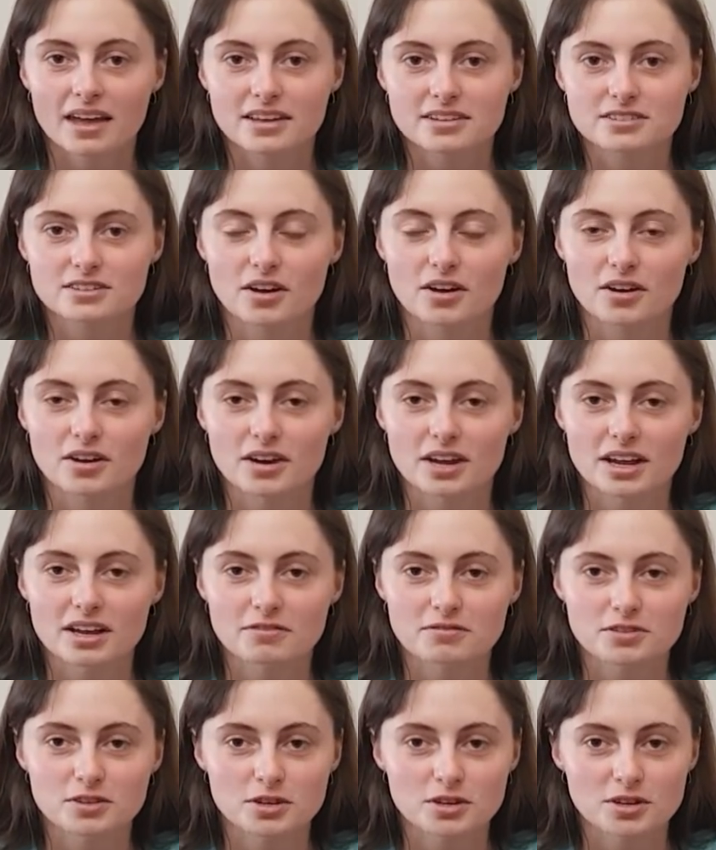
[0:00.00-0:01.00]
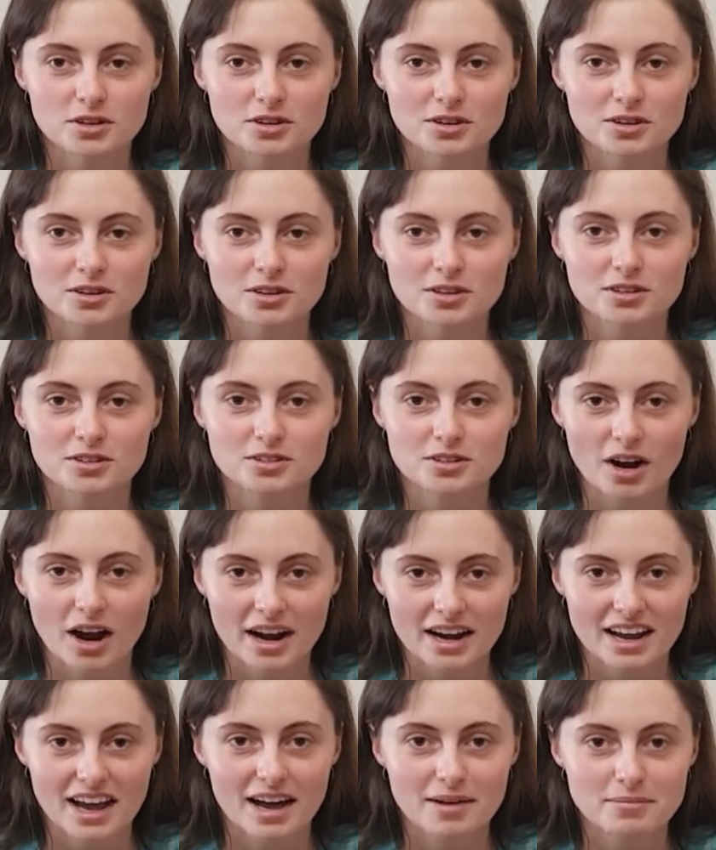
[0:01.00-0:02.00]
So if you try
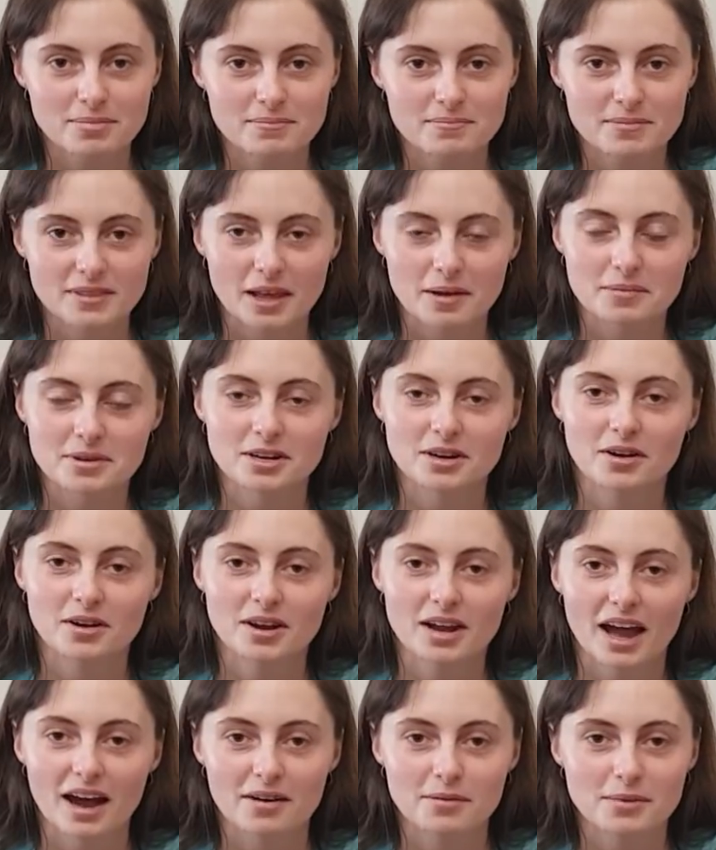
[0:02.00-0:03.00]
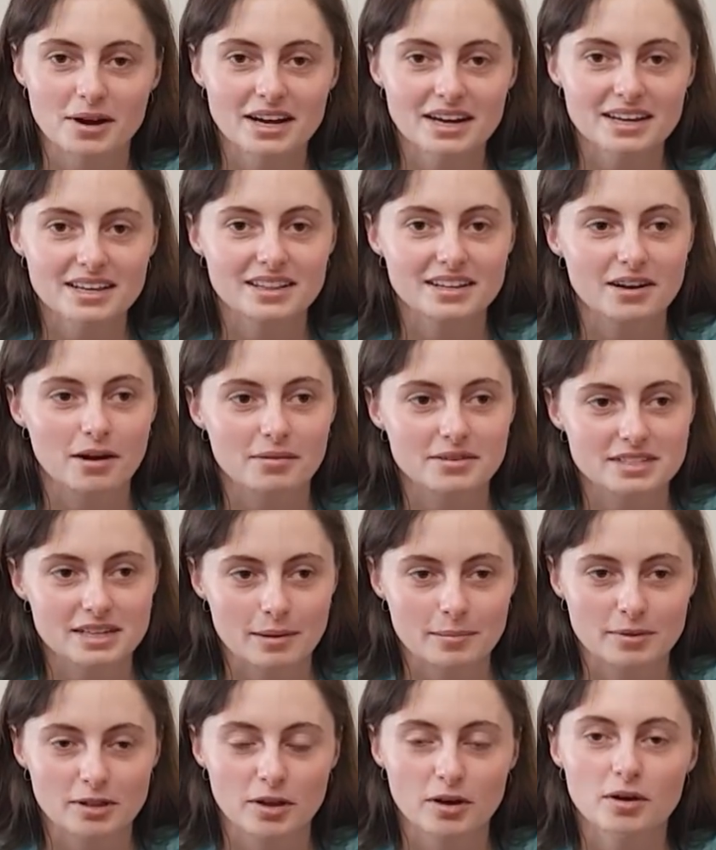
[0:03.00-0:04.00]
it out, let me know how it went in the comments
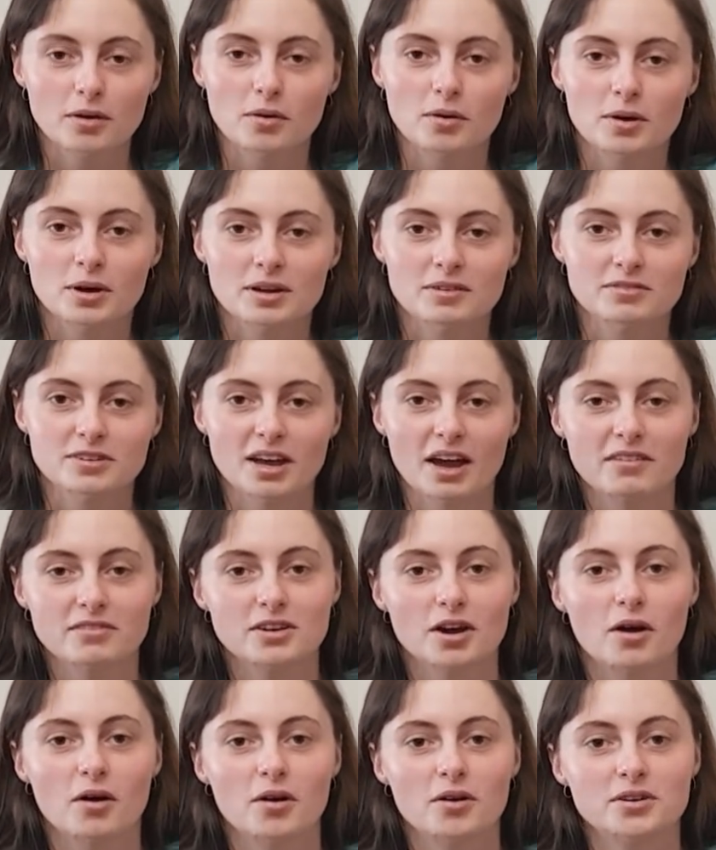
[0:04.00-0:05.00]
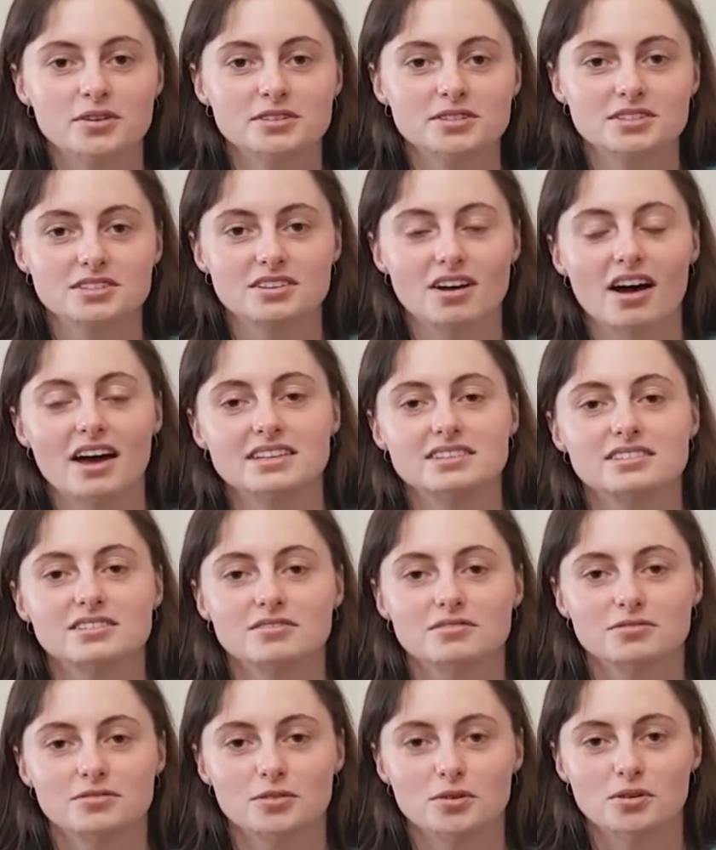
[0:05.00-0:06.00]
down below, or if you have your own designs
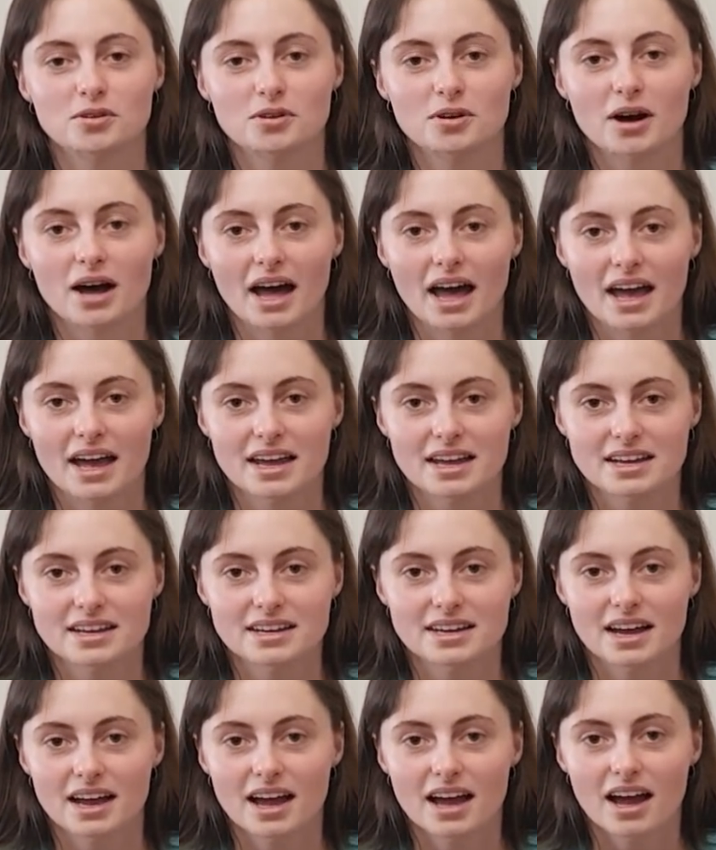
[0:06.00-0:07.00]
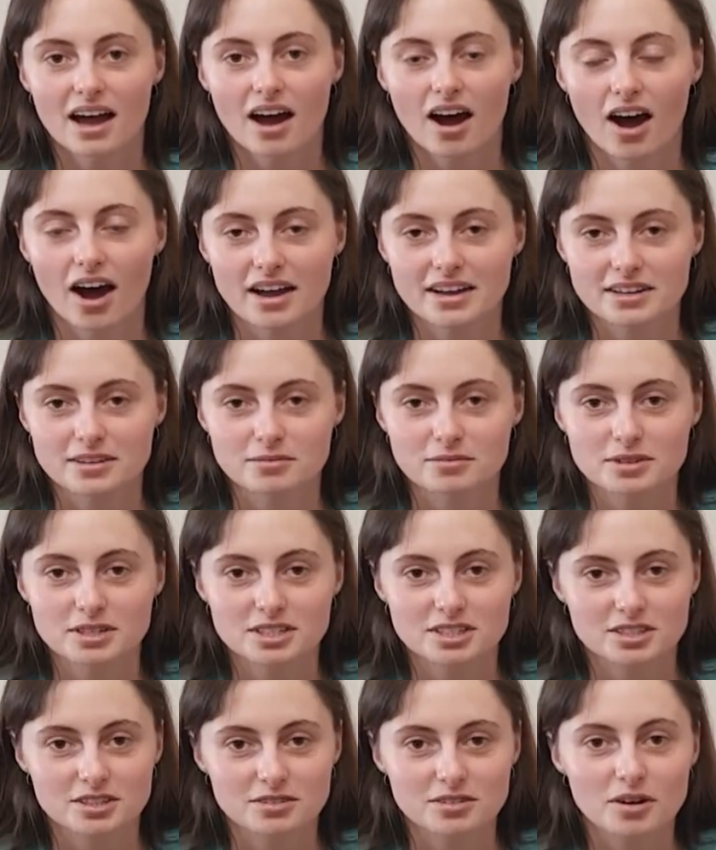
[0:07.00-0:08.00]
for a hiking
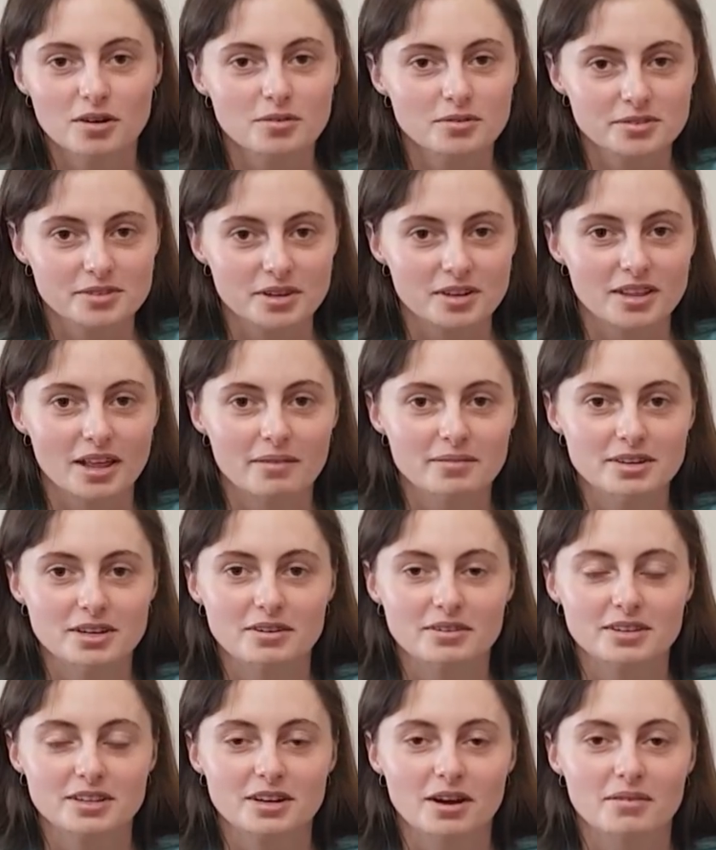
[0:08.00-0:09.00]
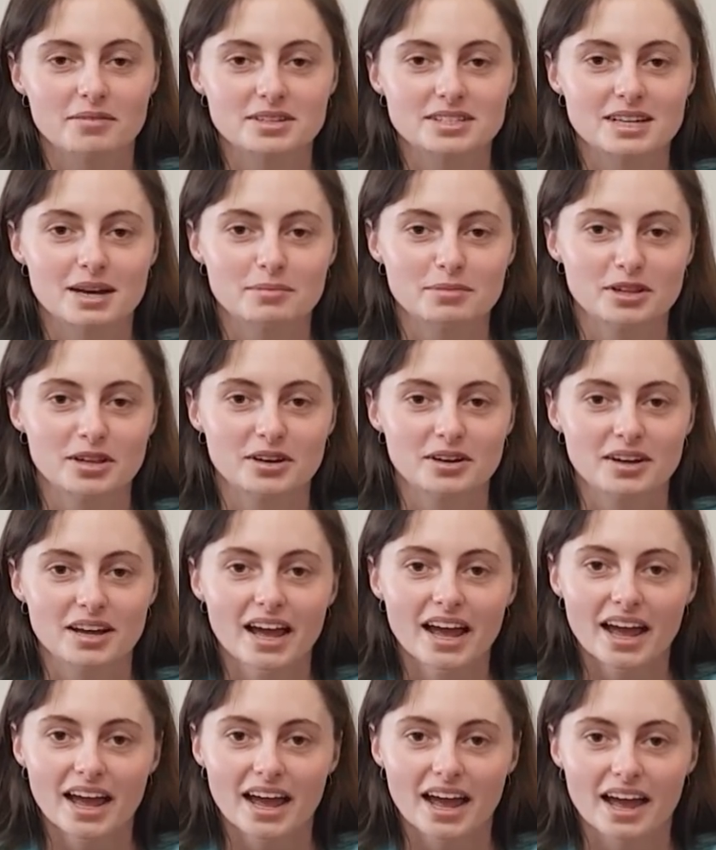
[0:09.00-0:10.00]
windshield, also let me know in the comments down below.
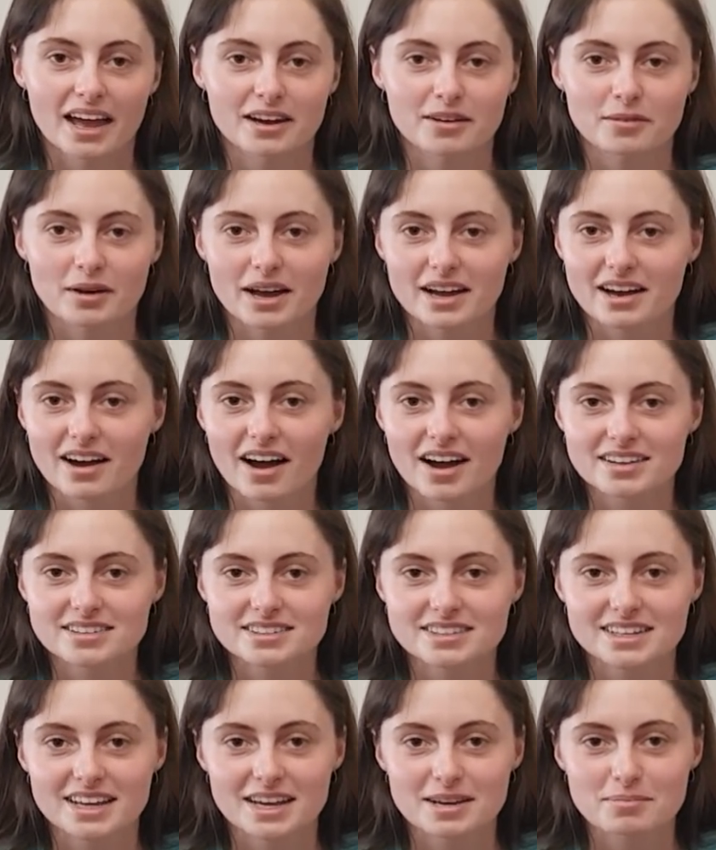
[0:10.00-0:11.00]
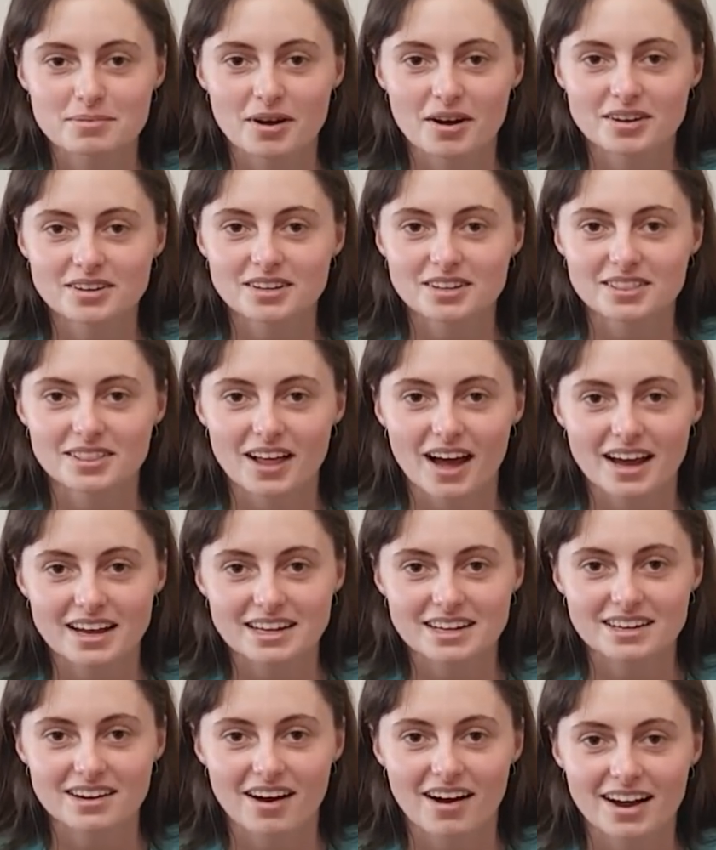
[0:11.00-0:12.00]
Anyway guys, keep on
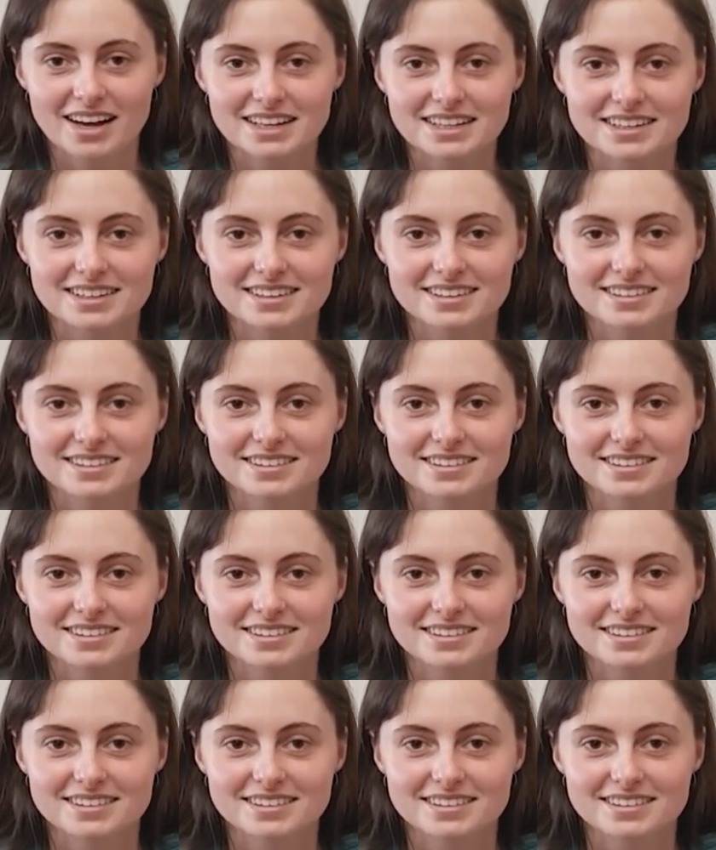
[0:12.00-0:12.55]
liking hiking.